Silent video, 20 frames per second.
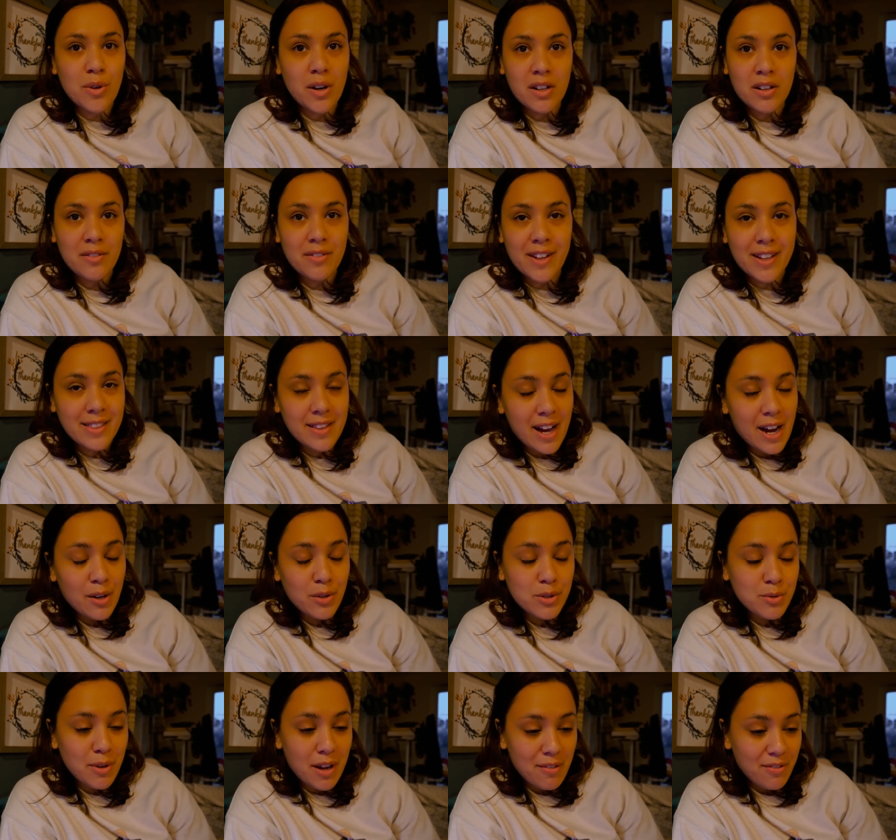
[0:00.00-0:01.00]
all of like the
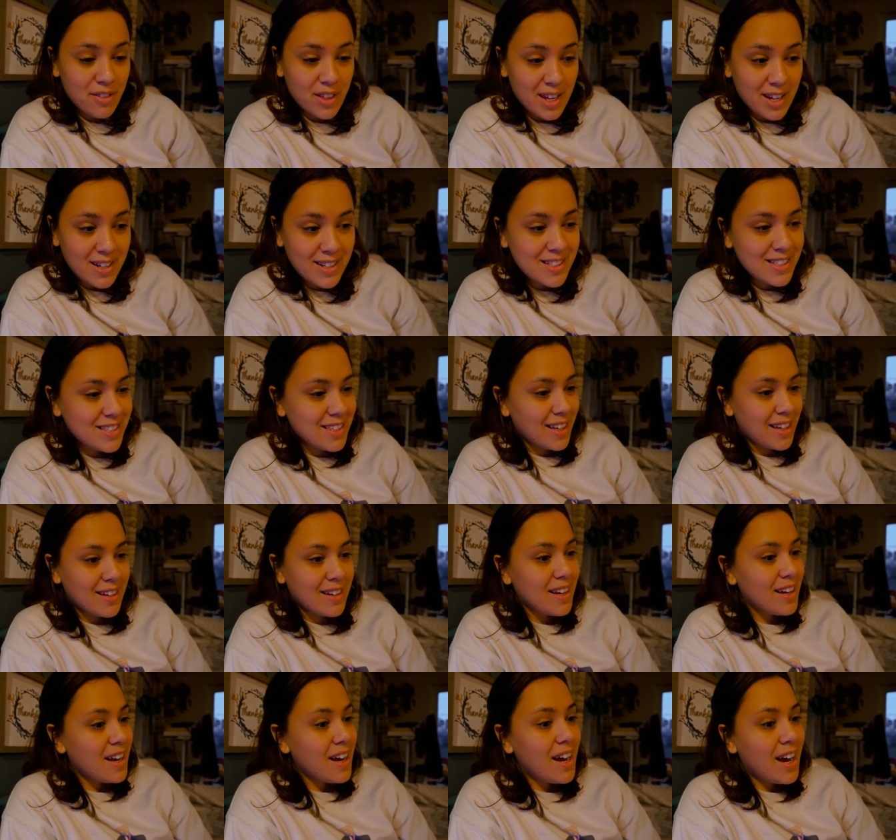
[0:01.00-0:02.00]
housewife things.
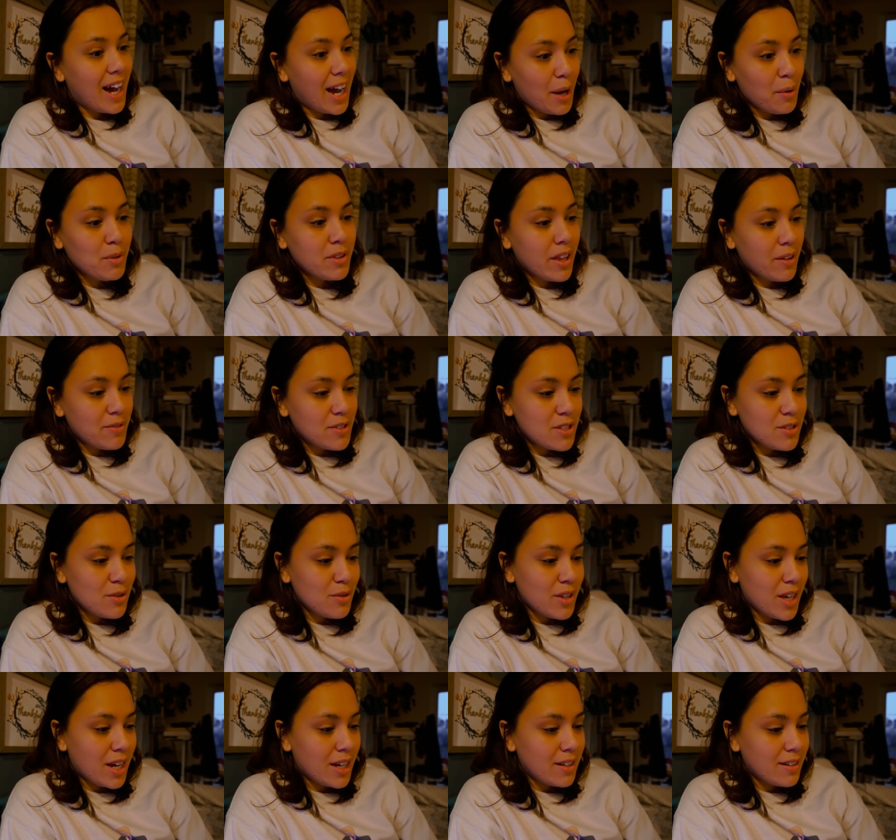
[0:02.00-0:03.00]
Like I would love to
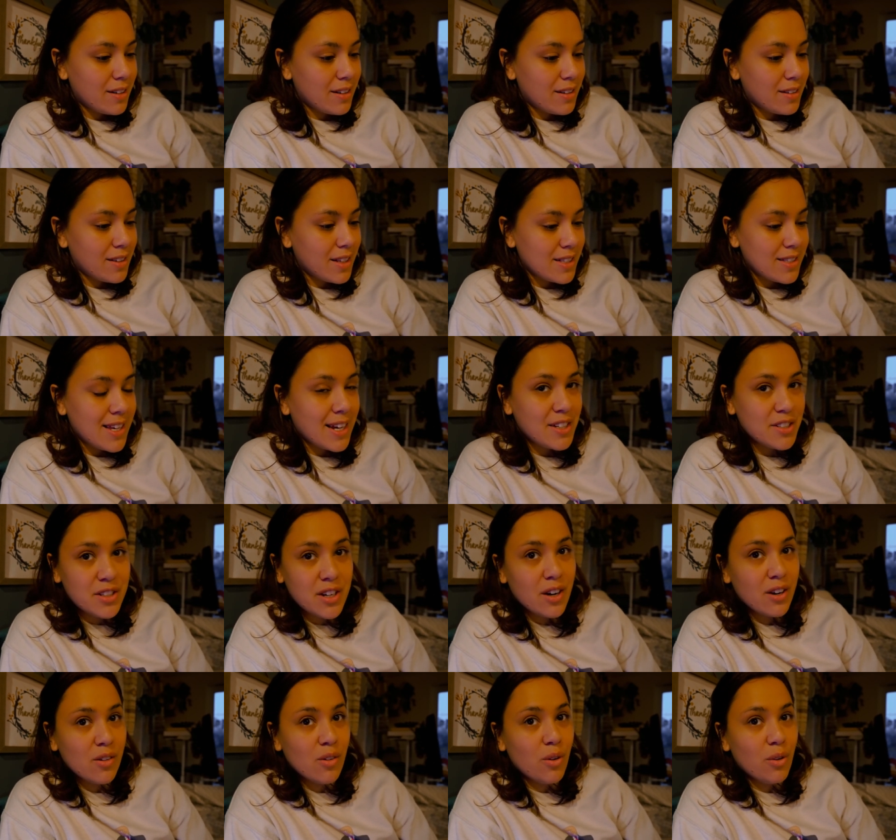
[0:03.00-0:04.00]
do that. That's
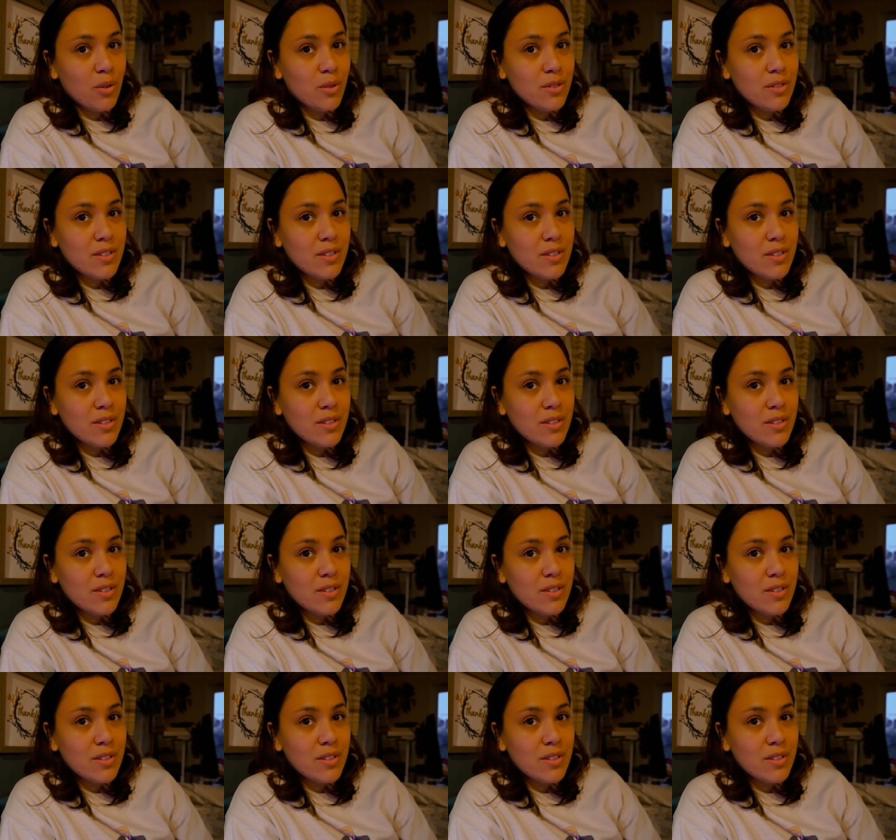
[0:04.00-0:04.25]
actually our goal